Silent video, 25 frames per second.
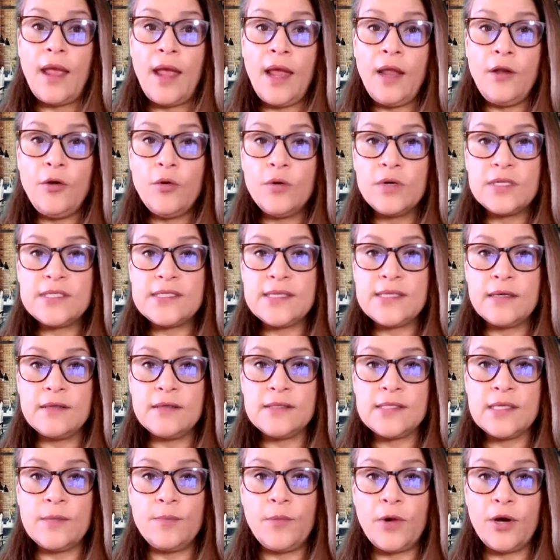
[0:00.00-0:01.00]
and or
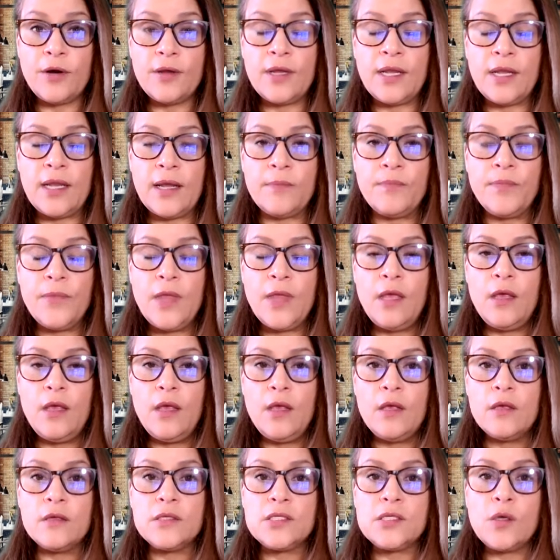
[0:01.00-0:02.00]
sales and marketing.
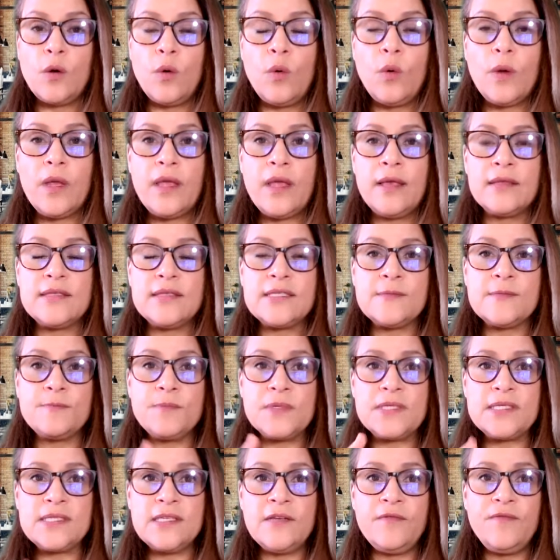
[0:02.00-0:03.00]
So it's
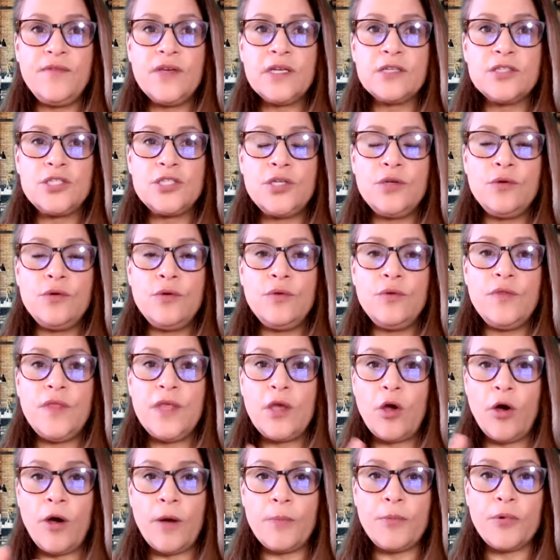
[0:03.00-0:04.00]
specific to
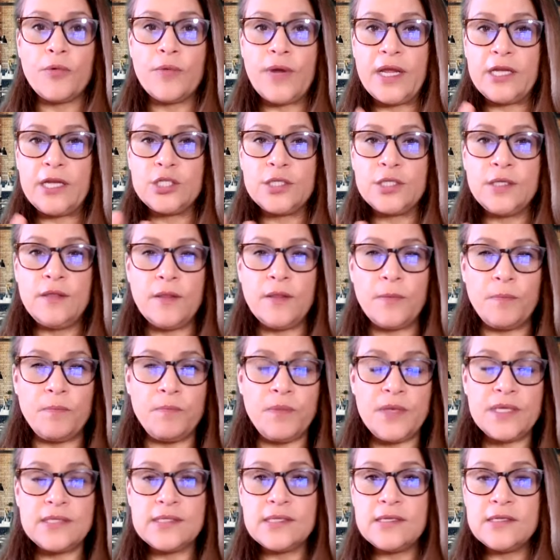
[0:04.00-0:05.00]
the operation, the
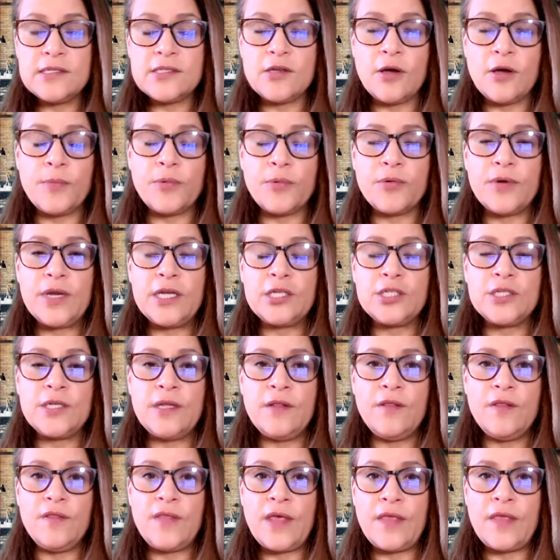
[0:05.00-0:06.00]
business
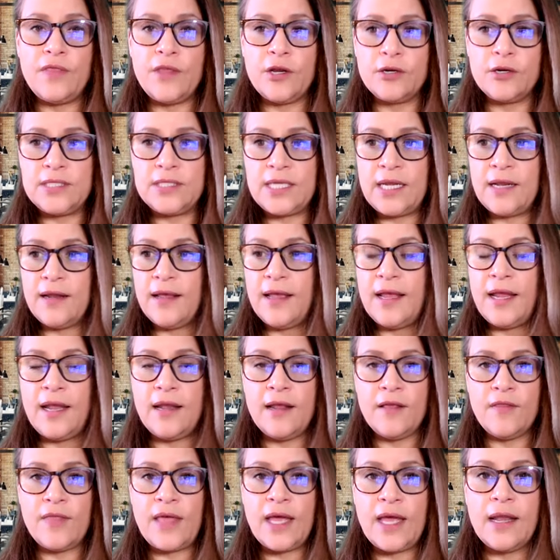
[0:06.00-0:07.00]
operation that they're
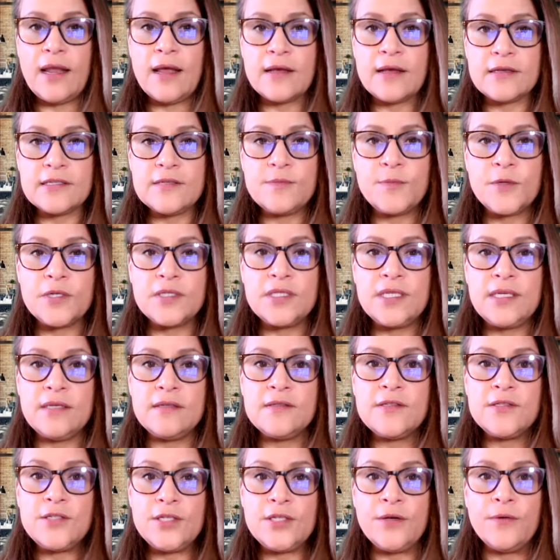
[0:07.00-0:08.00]
dedicating that
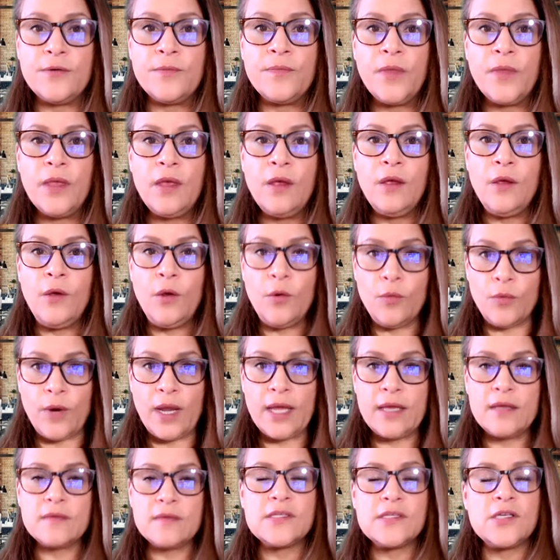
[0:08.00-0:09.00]
expertise to,
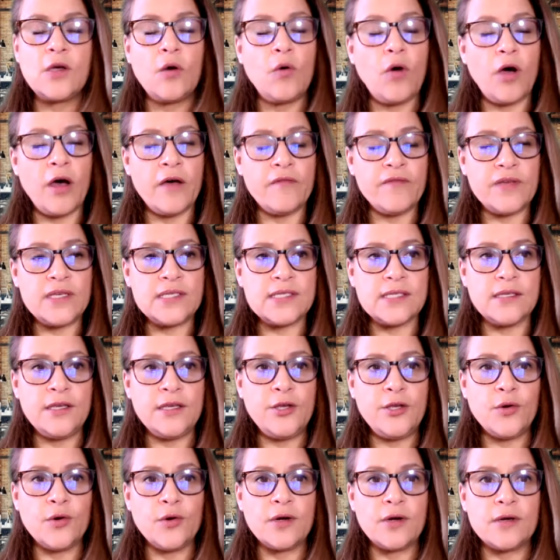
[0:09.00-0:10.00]
right? So obviously
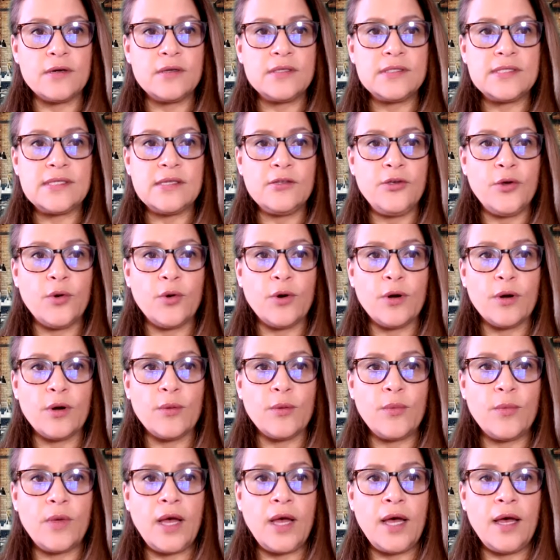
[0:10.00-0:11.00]
your
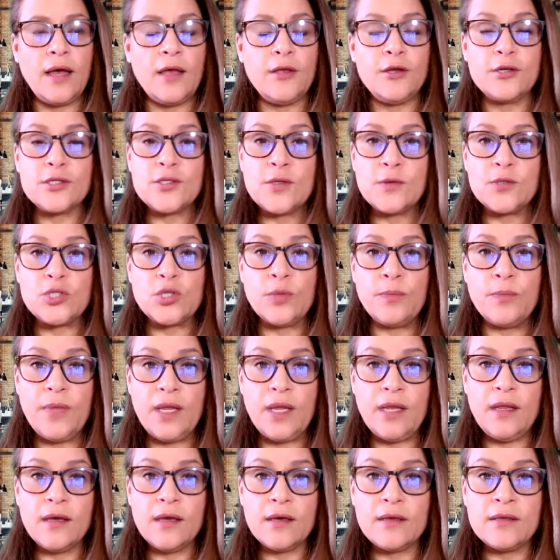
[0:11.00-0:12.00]
social
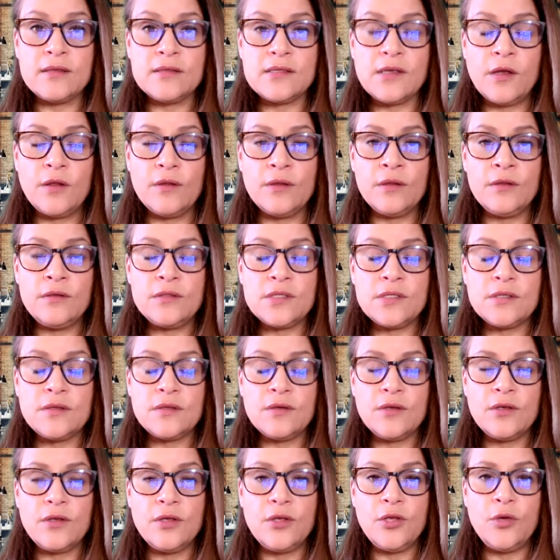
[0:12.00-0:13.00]
media consultant,
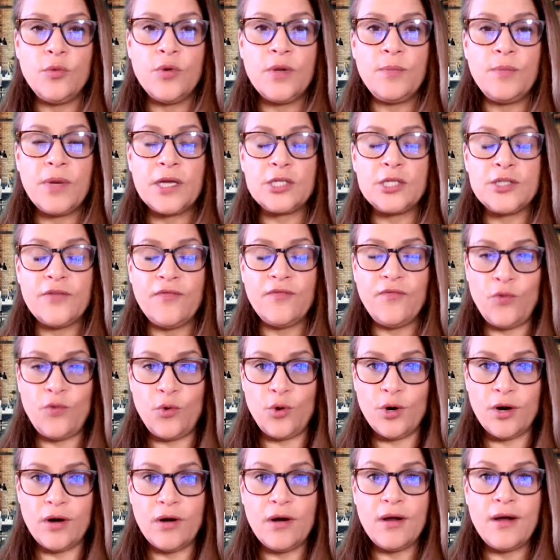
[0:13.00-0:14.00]
you would budget
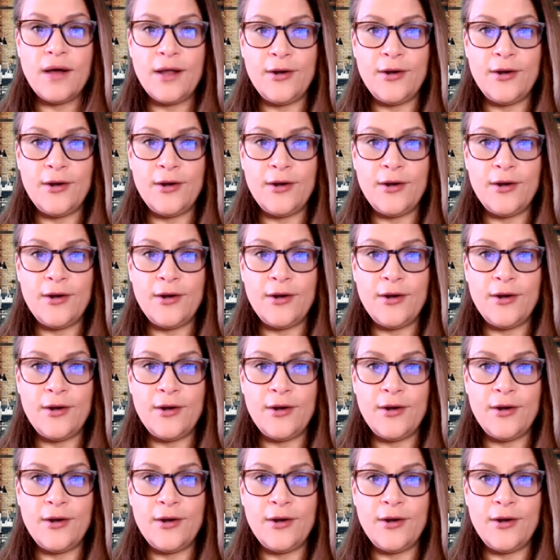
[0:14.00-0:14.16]
for